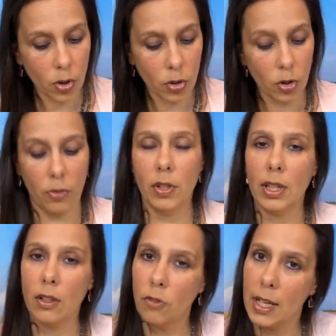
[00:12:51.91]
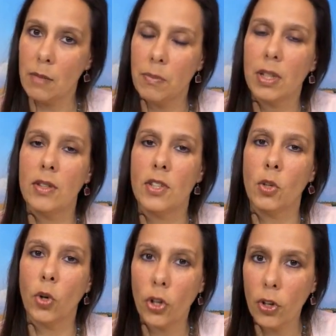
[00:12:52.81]
not feeling ready because
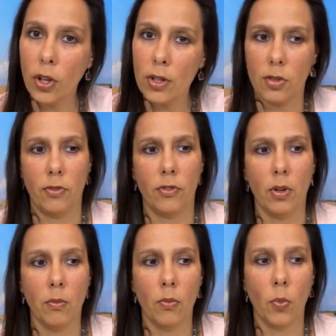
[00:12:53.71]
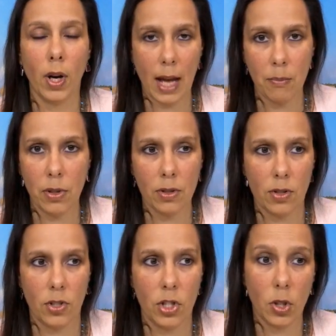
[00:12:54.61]
you were hurt from what happened
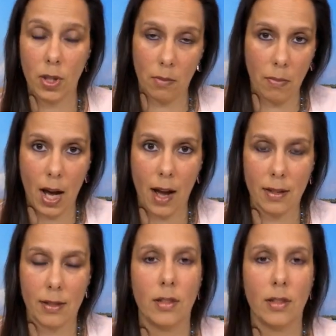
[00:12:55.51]
to you in the past.